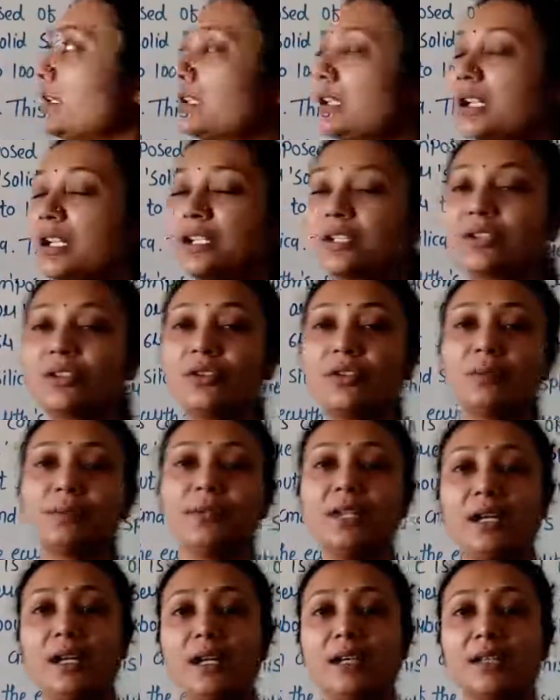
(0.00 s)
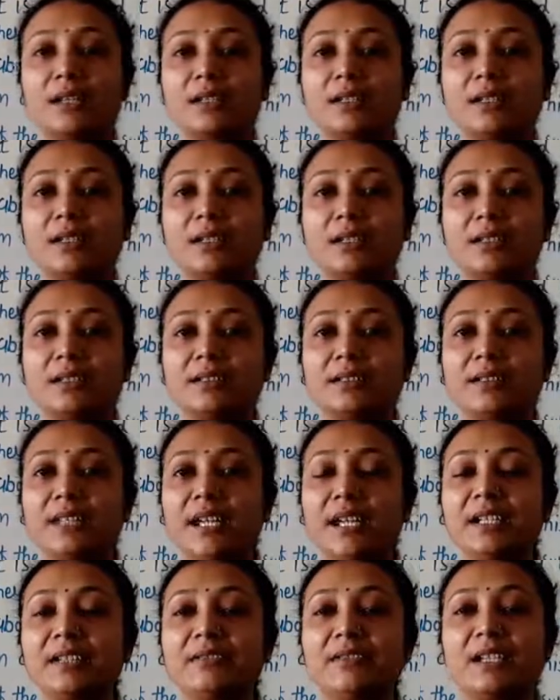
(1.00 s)
crust of the earth.
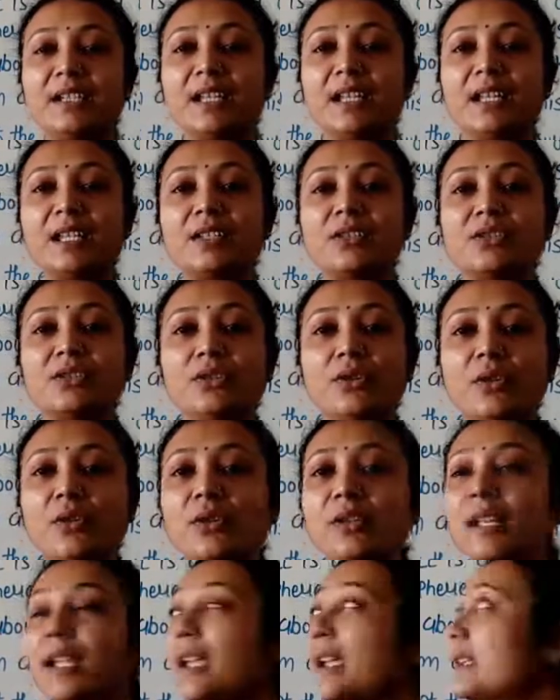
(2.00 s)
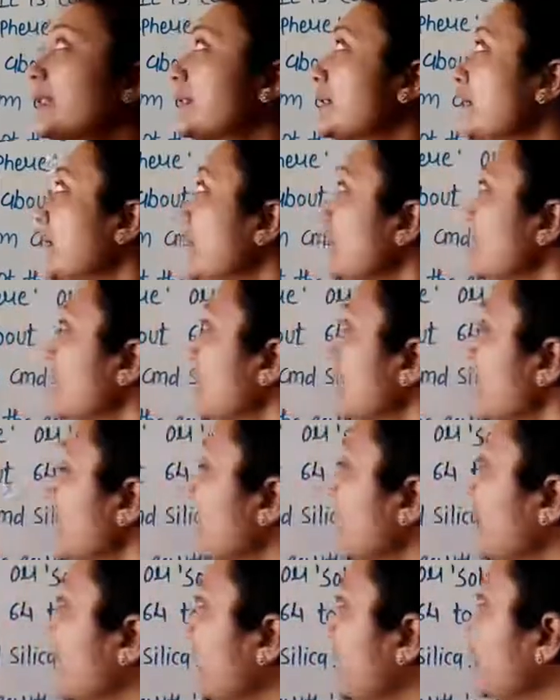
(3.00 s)
That one is known as the
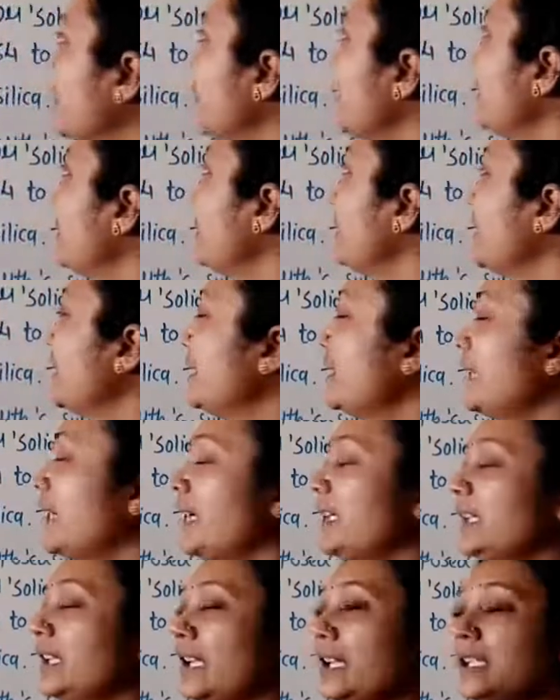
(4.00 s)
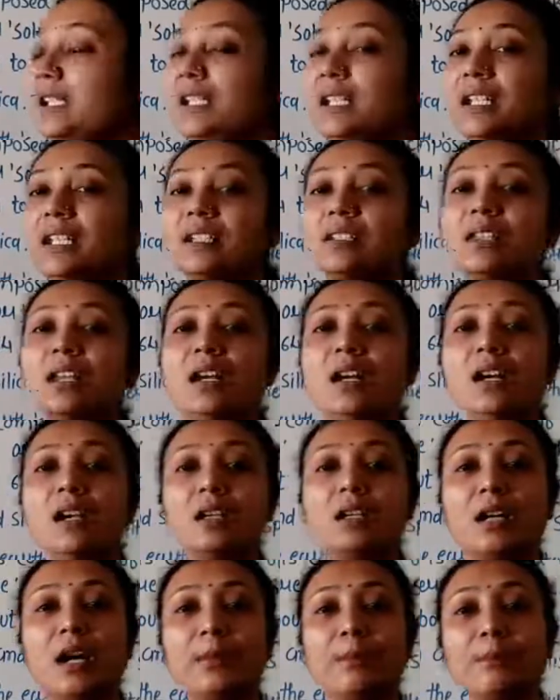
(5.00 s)
lithosphere, and it is
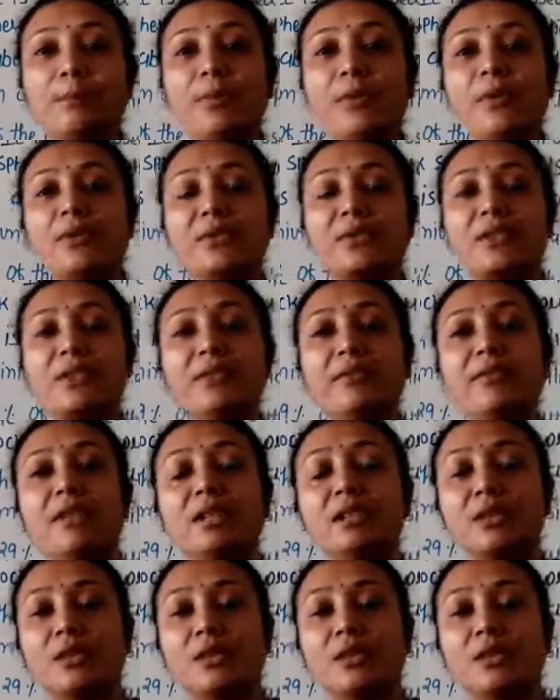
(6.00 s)
composed with